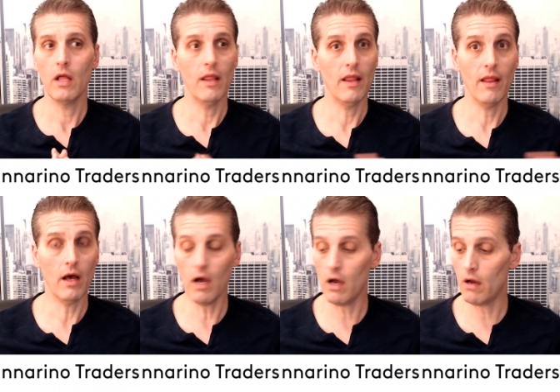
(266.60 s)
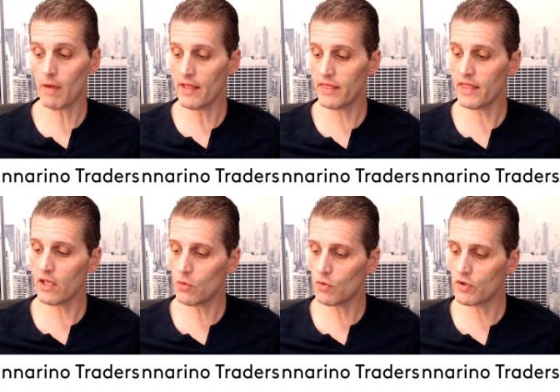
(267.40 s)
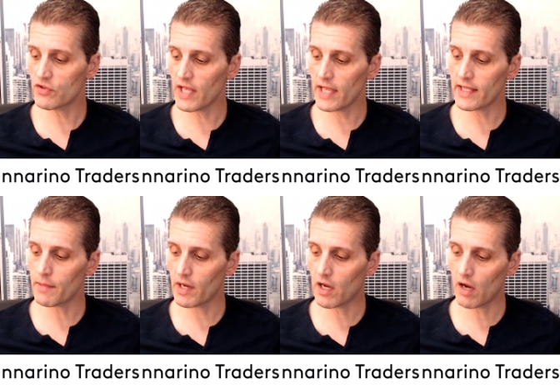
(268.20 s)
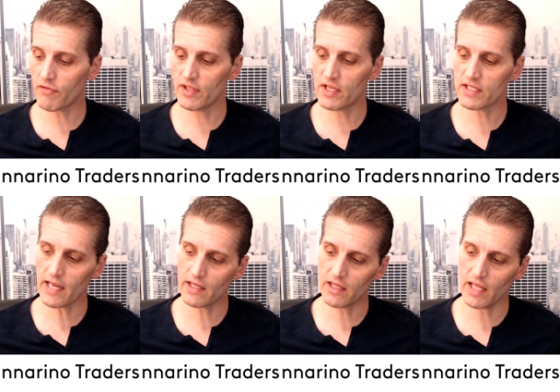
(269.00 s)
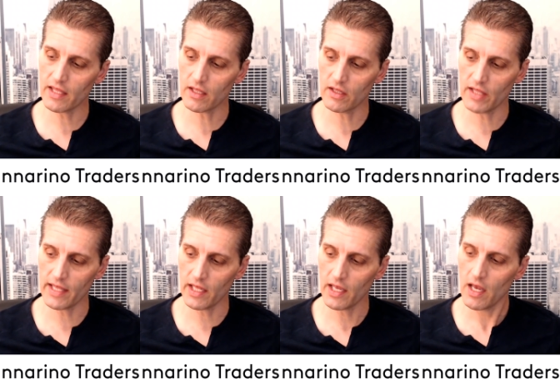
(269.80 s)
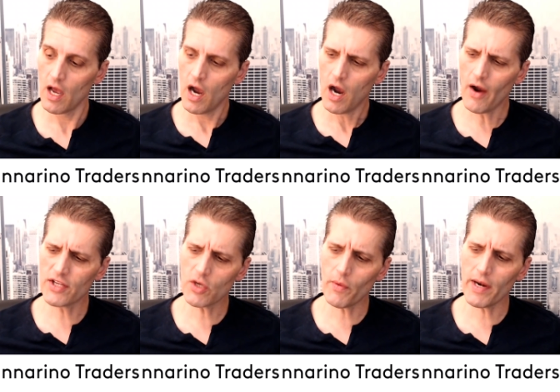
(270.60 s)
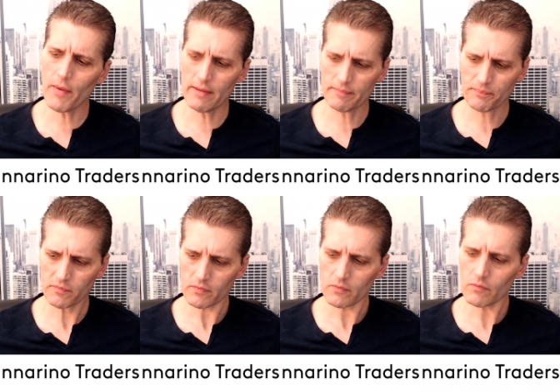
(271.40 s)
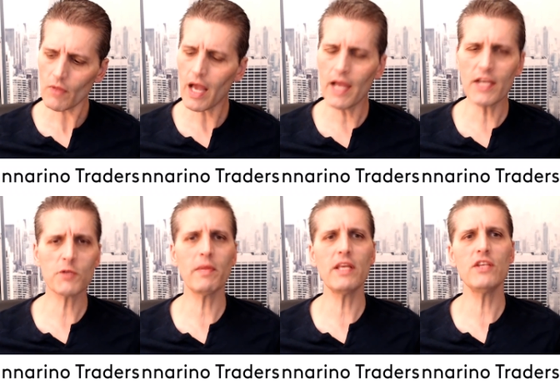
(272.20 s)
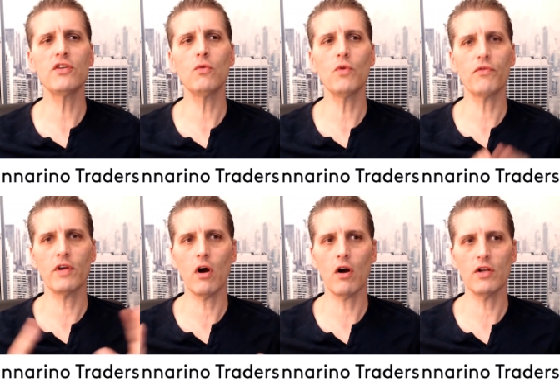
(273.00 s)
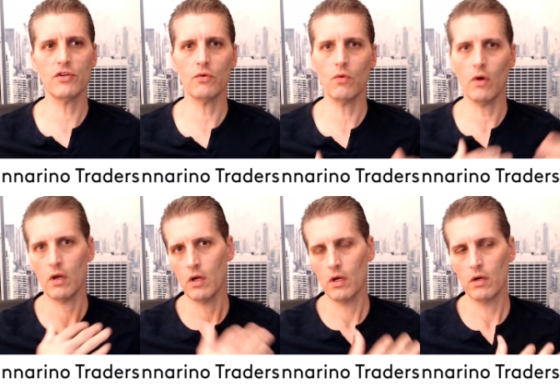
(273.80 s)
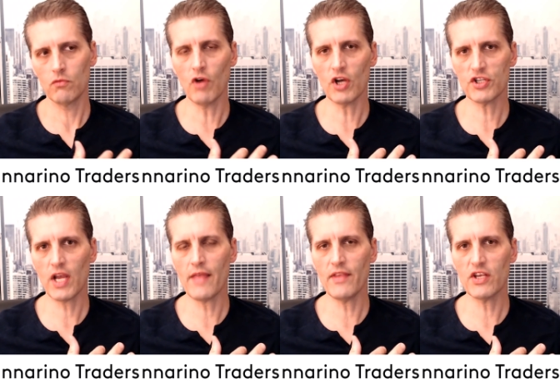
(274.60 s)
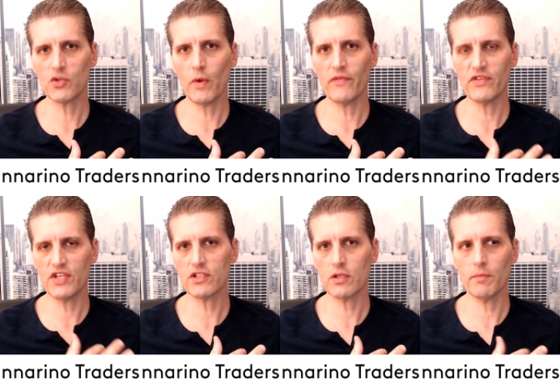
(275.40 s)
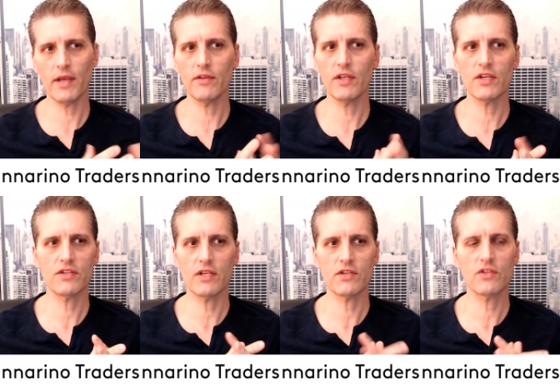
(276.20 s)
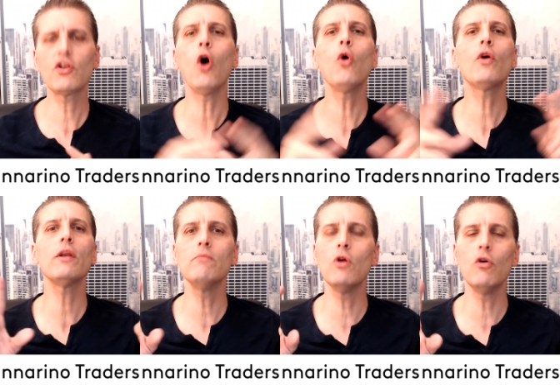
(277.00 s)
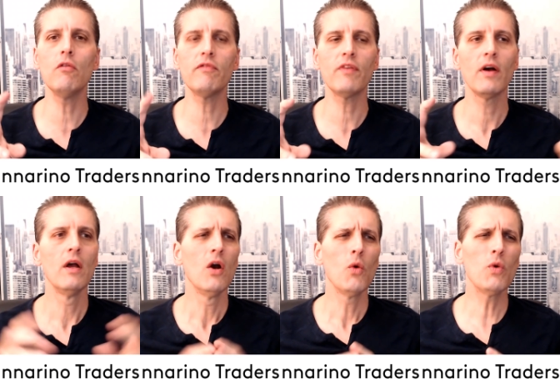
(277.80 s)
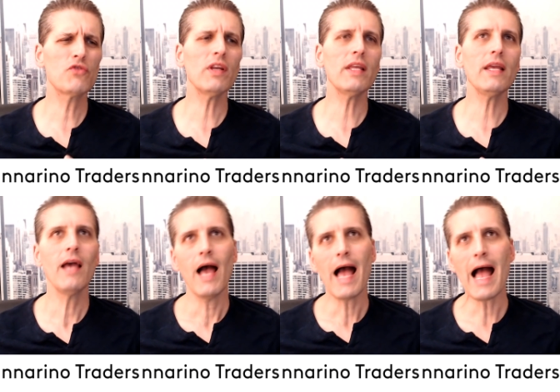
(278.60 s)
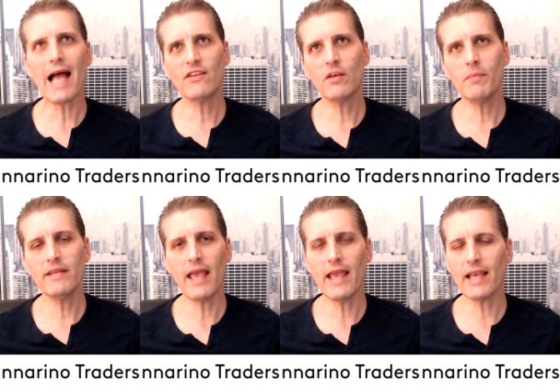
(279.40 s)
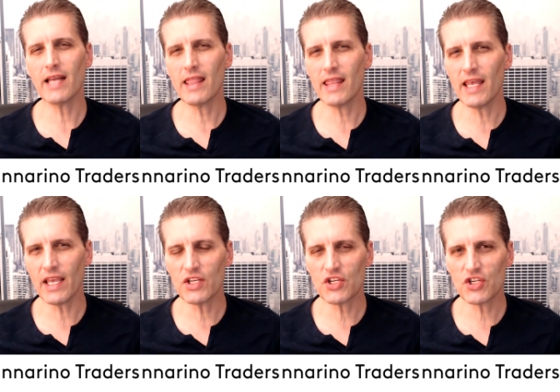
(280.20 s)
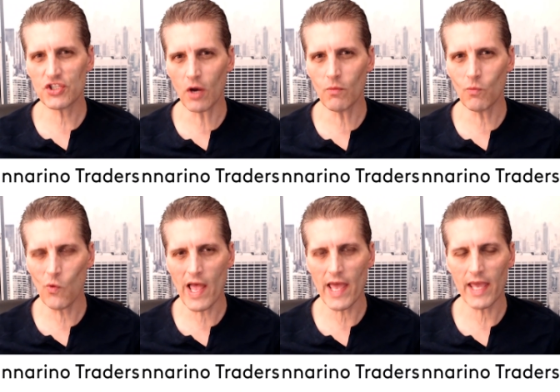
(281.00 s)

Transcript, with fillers: Um, I think you understand that. I've been covering this at length lately. All right, so anyway, I explained to you with regard to Russia and the SWIFT system here, this, this token move which really had to be taken, I think, in some way.